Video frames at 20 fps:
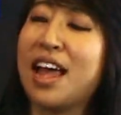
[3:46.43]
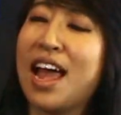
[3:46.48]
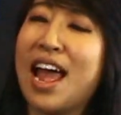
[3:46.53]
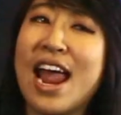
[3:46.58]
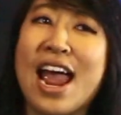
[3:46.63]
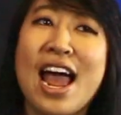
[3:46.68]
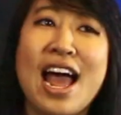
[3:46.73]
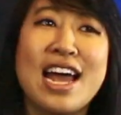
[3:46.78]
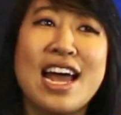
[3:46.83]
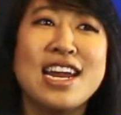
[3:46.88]

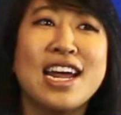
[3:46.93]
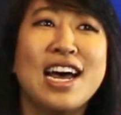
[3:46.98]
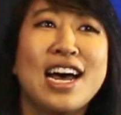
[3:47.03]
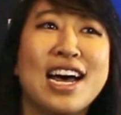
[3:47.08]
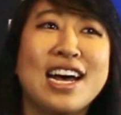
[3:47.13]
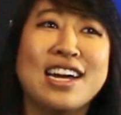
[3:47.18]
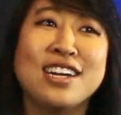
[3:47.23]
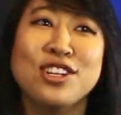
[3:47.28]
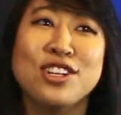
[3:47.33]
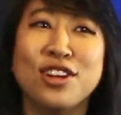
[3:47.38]

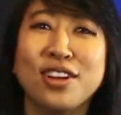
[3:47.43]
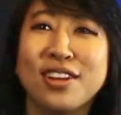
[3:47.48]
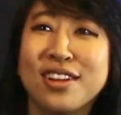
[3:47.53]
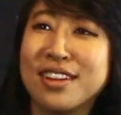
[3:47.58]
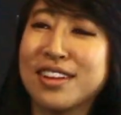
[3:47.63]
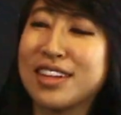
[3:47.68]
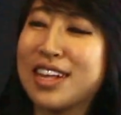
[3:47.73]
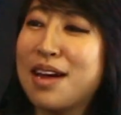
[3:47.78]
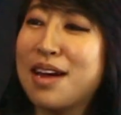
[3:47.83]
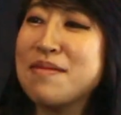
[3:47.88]
And
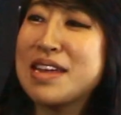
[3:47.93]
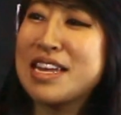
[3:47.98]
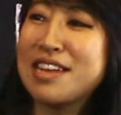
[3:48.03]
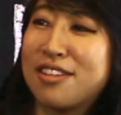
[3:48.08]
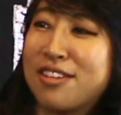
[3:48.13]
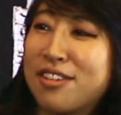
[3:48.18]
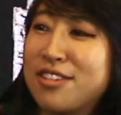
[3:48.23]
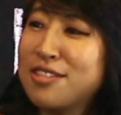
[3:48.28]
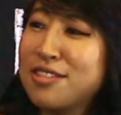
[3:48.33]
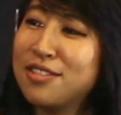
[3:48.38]

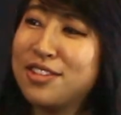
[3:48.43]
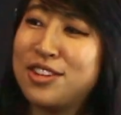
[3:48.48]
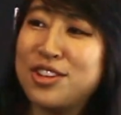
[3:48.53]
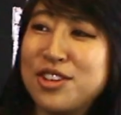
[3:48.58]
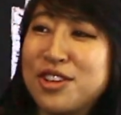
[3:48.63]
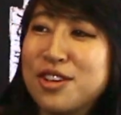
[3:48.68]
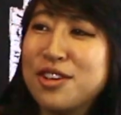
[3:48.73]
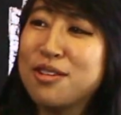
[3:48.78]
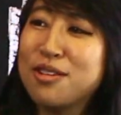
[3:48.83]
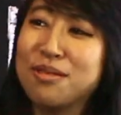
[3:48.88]
coming
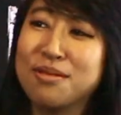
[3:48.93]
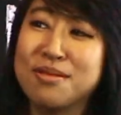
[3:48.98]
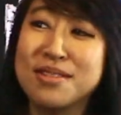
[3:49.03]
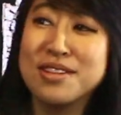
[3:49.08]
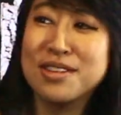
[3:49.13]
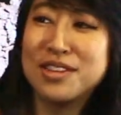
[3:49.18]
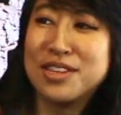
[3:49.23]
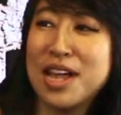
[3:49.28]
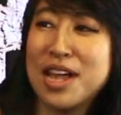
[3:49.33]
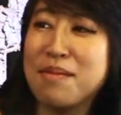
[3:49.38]
to you
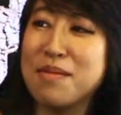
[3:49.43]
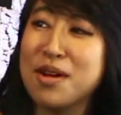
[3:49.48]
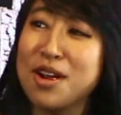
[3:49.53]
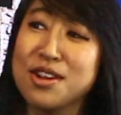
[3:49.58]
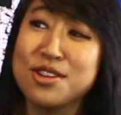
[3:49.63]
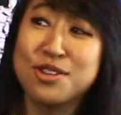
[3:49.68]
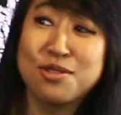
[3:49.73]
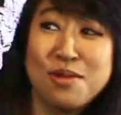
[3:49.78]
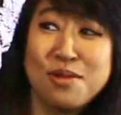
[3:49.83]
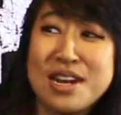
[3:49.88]

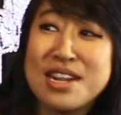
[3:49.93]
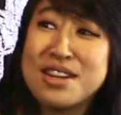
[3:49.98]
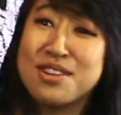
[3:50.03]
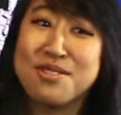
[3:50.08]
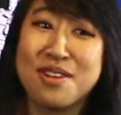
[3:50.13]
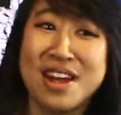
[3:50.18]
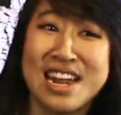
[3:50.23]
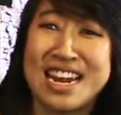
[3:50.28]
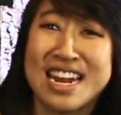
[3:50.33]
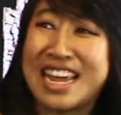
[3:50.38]
summer
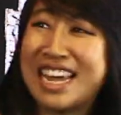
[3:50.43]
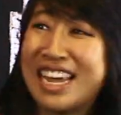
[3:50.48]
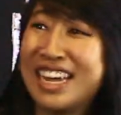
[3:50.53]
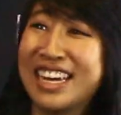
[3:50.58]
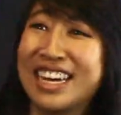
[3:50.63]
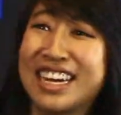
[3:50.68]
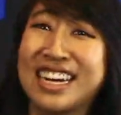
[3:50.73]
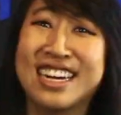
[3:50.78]
2020.